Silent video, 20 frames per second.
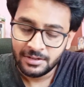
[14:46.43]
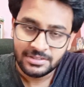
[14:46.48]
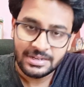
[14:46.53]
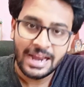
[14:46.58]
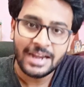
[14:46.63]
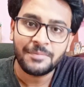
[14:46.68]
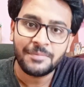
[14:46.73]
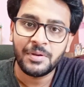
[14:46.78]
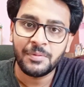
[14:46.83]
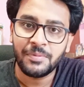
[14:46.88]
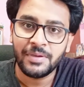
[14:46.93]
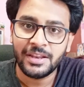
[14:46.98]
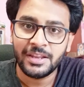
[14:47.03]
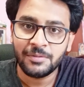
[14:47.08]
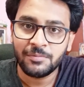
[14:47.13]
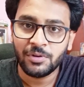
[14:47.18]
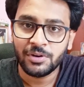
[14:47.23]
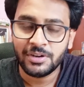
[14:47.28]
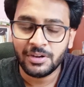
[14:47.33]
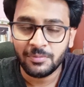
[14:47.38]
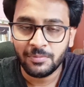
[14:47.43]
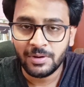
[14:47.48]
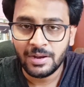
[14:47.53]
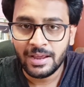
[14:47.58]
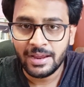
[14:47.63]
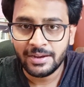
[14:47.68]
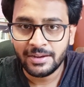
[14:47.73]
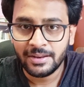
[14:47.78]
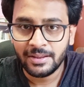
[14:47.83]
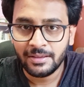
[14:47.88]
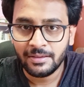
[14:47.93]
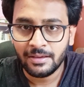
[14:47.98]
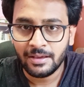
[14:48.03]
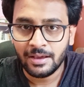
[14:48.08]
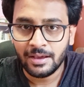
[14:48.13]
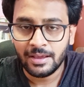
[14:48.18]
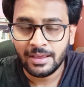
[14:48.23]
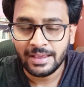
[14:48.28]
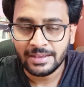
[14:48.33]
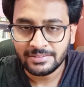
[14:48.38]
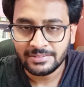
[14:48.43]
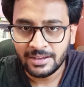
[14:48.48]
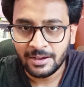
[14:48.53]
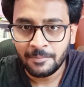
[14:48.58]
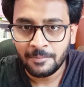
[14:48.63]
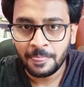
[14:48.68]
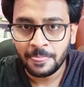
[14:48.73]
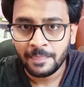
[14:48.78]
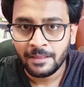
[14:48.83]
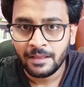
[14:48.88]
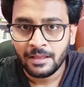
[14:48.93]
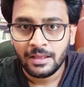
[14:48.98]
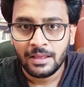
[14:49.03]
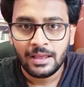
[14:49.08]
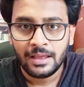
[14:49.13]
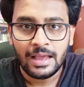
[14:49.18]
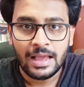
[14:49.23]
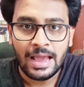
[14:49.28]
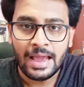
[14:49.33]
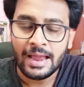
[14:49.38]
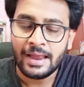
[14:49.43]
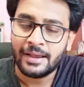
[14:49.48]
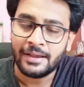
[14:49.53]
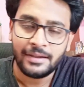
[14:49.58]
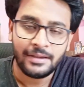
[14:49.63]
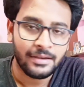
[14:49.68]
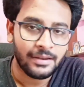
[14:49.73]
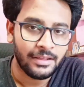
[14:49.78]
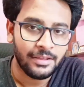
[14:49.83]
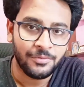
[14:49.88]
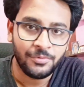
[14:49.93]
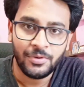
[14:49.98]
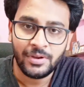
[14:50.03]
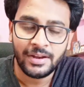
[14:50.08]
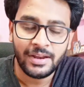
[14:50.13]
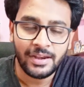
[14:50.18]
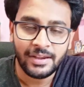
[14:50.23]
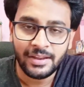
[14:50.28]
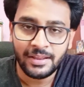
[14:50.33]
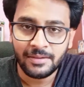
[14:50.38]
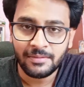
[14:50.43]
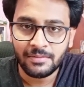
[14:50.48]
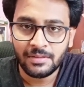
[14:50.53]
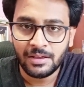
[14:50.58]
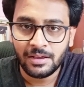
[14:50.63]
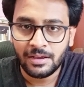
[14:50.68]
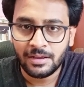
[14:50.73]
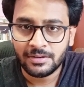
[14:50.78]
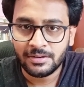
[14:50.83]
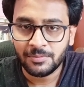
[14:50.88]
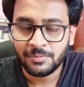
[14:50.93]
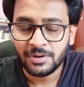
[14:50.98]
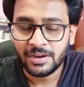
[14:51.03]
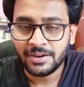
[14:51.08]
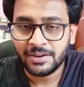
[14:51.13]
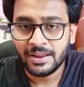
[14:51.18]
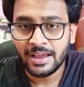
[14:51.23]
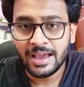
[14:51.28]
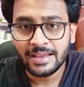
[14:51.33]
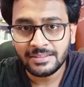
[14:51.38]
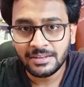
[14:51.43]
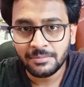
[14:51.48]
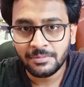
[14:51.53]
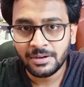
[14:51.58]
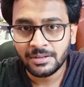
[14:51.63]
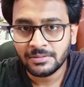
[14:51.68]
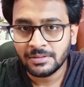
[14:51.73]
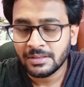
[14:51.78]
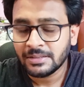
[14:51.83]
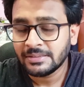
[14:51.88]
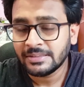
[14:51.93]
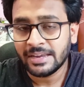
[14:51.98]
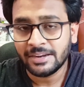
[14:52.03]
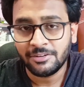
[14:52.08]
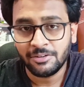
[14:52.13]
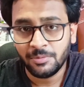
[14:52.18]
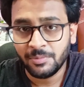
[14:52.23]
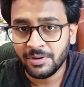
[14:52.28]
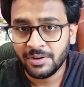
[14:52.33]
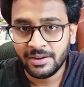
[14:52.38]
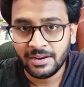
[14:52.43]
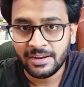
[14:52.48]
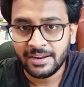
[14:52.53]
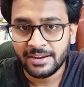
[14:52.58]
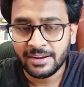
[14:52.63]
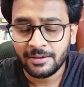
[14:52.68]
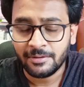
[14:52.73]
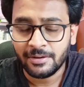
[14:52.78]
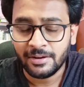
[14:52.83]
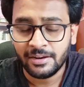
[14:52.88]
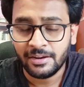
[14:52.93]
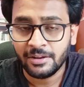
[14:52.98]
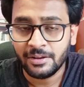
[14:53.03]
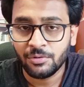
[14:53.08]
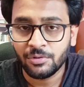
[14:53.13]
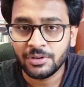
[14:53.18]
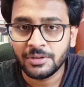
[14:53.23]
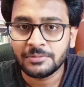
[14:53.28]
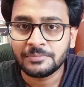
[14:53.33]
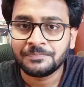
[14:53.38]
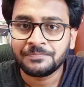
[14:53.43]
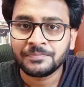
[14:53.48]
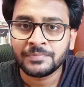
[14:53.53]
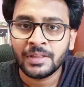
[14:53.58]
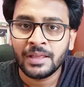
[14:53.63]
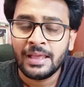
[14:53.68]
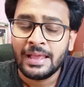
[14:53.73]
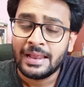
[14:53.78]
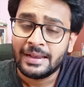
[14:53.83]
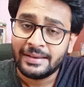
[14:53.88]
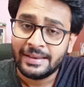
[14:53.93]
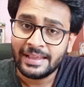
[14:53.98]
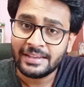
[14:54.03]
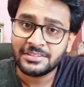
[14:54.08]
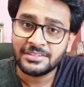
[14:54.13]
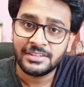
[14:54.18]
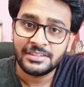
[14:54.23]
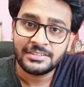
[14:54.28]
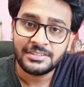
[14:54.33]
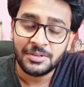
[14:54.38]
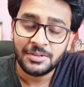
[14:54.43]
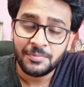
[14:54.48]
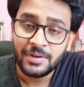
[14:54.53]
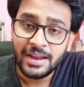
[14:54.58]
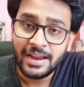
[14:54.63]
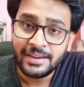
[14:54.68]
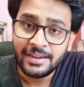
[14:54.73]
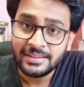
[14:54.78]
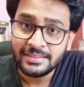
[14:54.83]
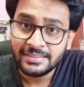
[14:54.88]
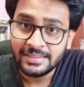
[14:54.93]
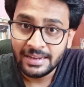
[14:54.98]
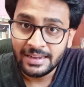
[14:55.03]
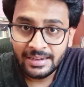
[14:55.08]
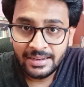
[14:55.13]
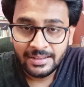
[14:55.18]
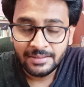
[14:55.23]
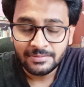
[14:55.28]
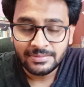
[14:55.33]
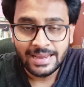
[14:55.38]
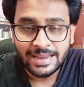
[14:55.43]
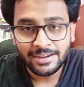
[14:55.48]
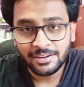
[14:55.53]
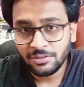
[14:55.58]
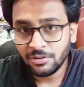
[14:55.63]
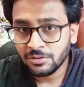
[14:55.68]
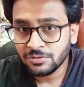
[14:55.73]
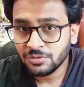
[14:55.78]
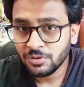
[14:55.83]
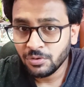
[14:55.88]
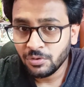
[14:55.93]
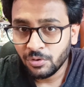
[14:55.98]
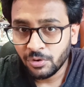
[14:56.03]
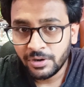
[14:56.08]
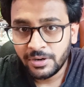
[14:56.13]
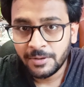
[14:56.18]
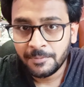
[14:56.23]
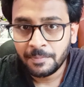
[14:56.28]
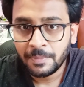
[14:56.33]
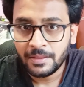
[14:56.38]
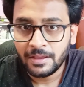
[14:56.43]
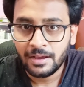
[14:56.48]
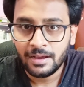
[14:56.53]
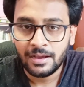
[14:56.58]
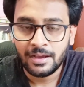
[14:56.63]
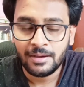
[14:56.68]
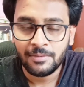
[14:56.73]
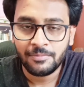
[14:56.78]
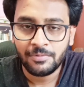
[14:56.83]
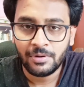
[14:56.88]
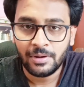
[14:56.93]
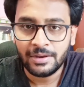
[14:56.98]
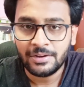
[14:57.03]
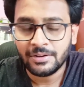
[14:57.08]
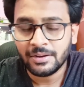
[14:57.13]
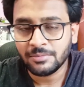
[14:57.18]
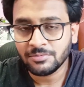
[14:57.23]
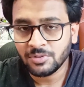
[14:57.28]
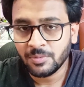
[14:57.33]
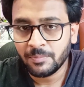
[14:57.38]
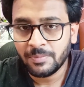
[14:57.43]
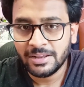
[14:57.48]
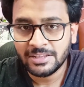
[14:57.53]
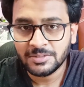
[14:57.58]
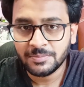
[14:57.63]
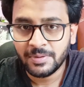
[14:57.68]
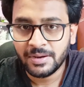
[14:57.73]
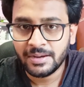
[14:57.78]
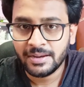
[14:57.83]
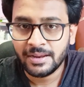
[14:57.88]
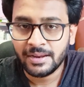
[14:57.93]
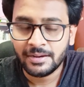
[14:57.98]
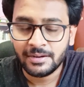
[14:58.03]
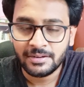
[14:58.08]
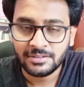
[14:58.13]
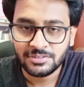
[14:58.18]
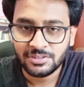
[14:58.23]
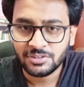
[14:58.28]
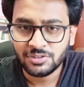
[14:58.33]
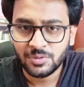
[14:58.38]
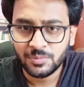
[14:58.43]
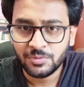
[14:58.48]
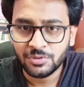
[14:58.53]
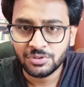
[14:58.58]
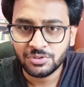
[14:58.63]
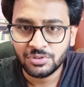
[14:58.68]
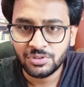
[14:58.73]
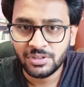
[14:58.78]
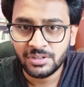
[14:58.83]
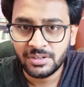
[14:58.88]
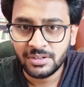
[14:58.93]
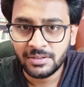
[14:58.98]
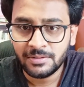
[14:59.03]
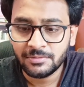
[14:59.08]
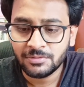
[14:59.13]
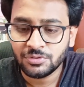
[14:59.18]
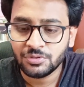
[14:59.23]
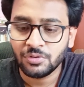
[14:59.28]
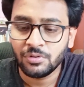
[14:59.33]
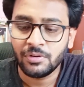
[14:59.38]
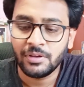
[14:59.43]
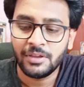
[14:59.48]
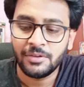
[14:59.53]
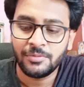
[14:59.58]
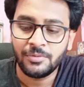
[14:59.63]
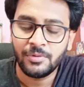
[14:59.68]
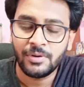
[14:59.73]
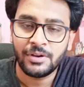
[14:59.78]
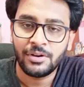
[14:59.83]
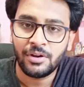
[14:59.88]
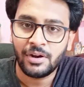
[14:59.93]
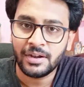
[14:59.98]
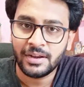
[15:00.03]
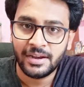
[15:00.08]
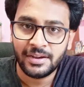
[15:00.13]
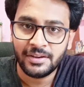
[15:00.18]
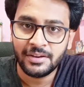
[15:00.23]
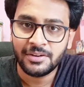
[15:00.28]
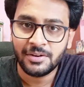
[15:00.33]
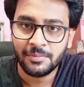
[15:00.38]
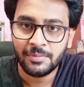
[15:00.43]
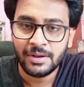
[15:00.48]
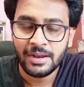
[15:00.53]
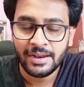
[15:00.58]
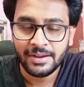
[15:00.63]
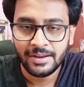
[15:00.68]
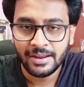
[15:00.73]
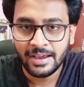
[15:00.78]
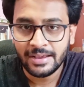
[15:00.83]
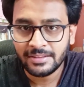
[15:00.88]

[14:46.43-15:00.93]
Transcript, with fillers: start preparing for IIIT uh, exam and if you are getting uh, Hyderabad that will be really really good. Next is IIIT Delhi that is also good uh, in terms of placement and research opportunity. So if you are not getting IIIT